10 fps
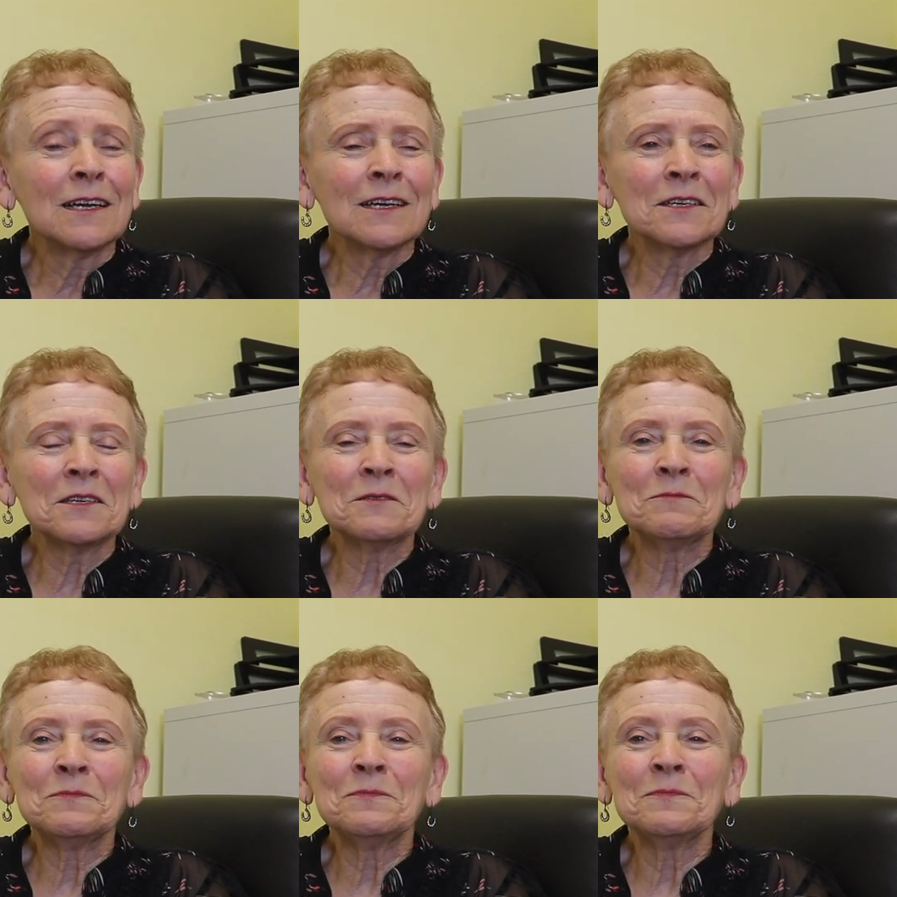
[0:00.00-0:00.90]

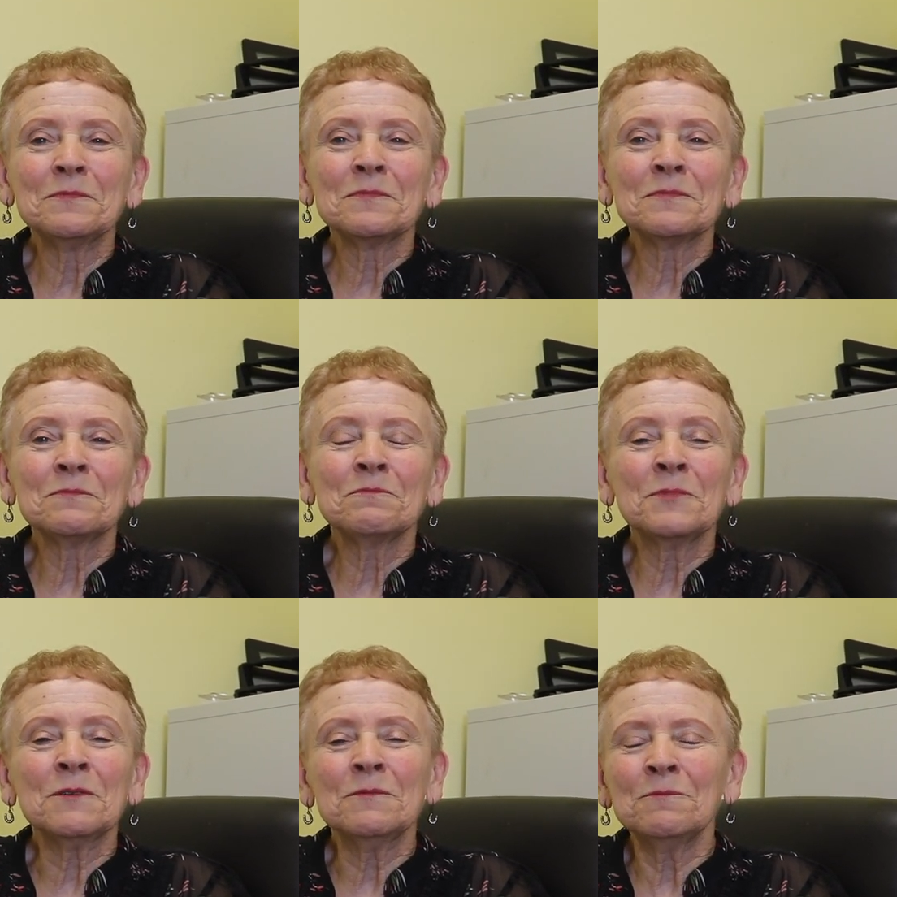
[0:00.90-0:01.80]

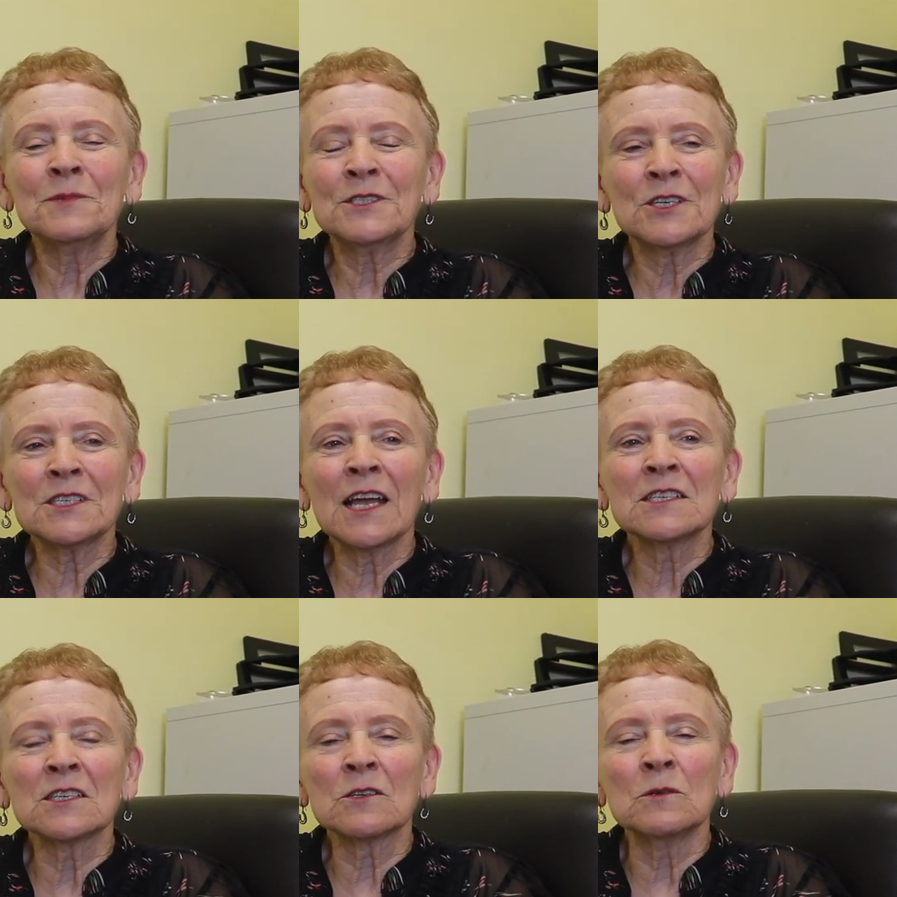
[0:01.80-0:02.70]
but just
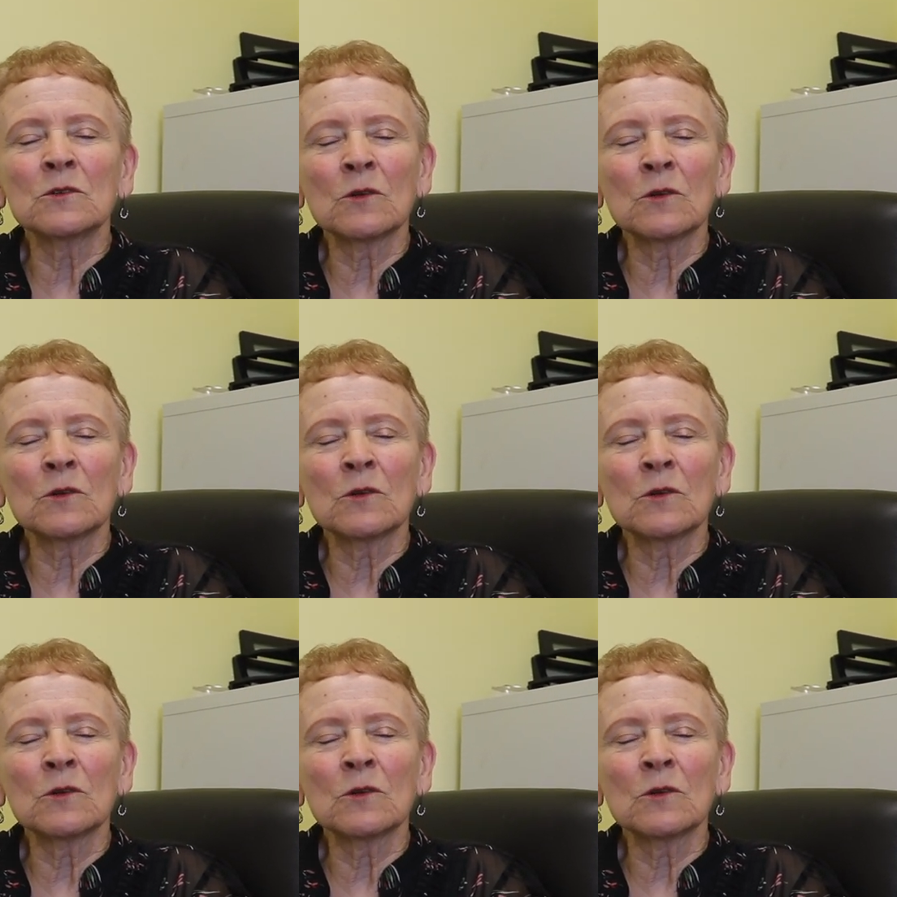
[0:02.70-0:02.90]
has an